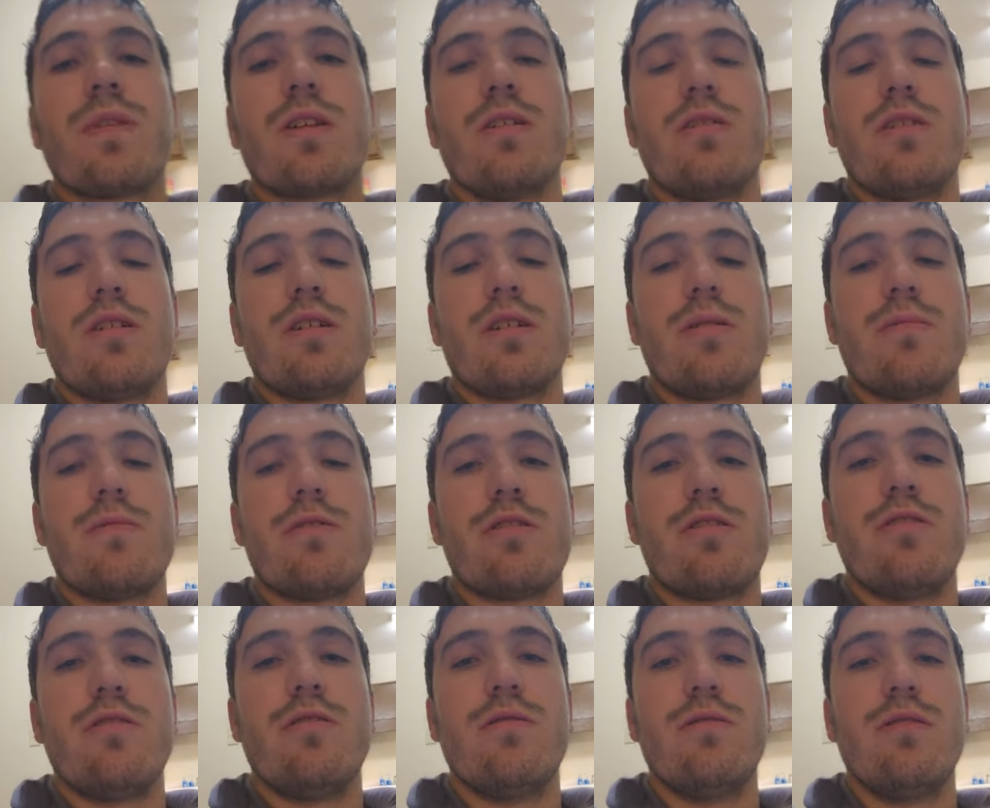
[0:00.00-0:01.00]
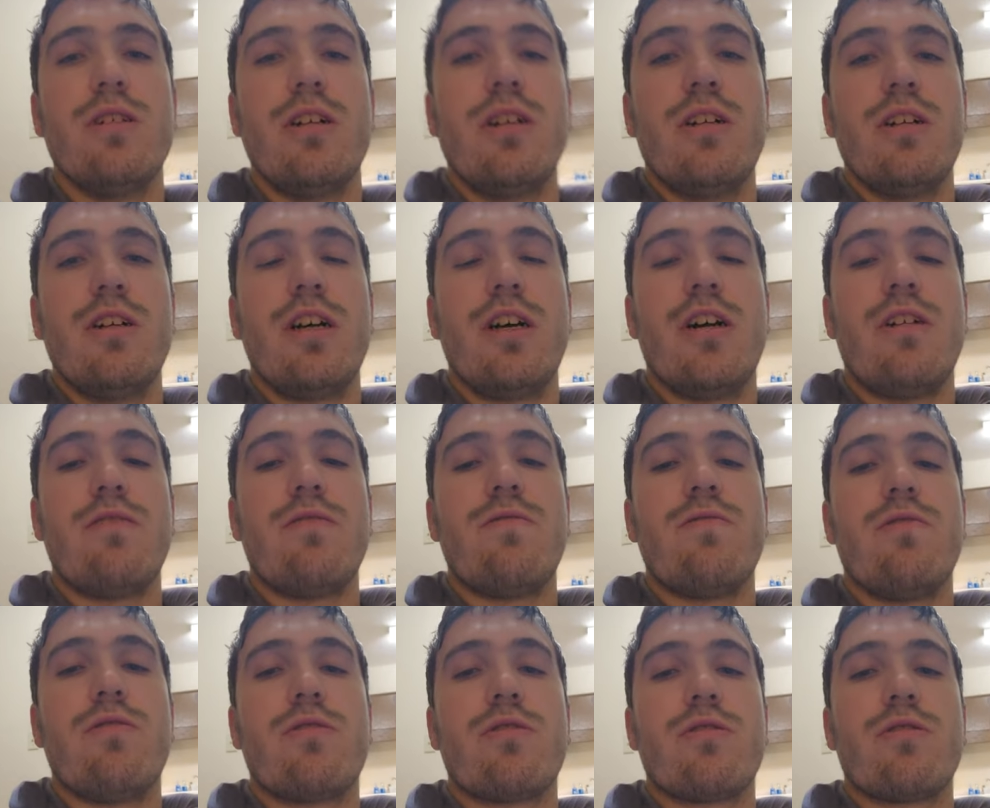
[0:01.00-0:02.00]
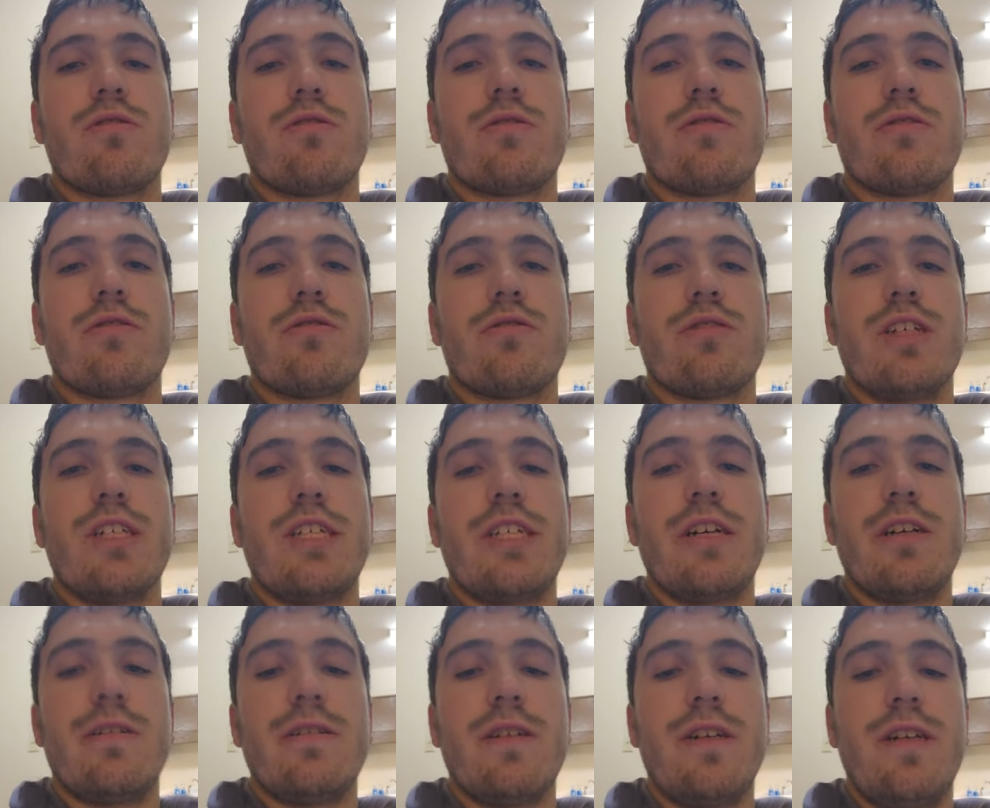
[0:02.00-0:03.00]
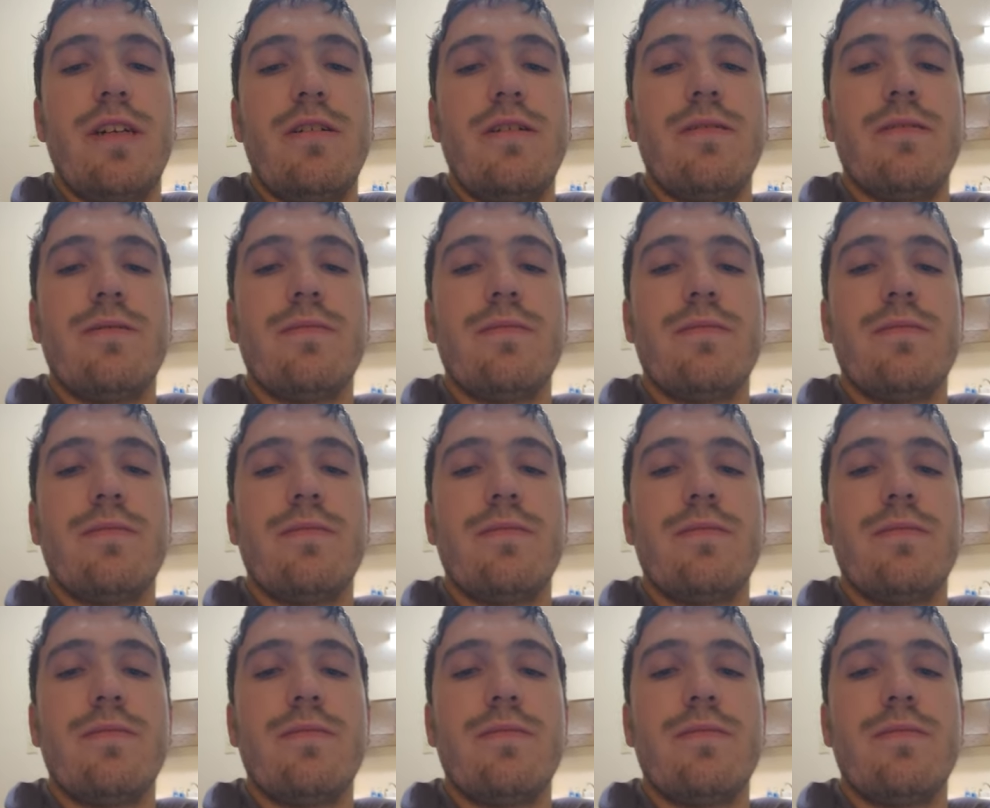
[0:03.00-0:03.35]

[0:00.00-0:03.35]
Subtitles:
when it comes to out of order storytelling.